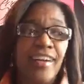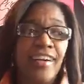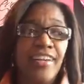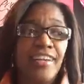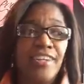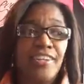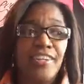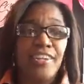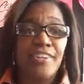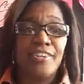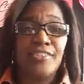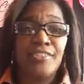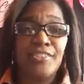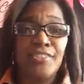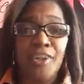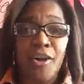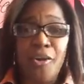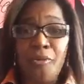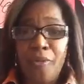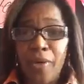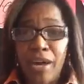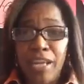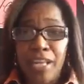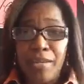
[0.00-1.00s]
You know,
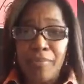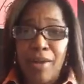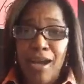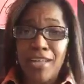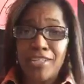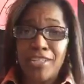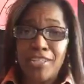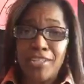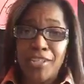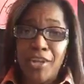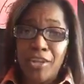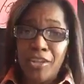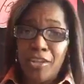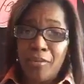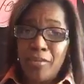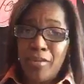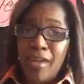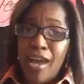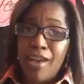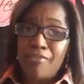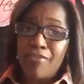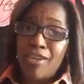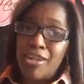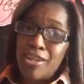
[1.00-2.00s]
don't want anybody to know that we
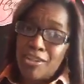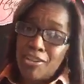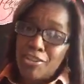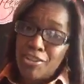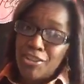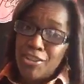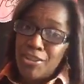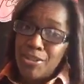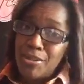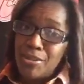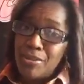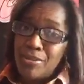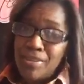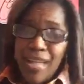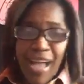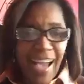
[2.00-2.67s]
have issues.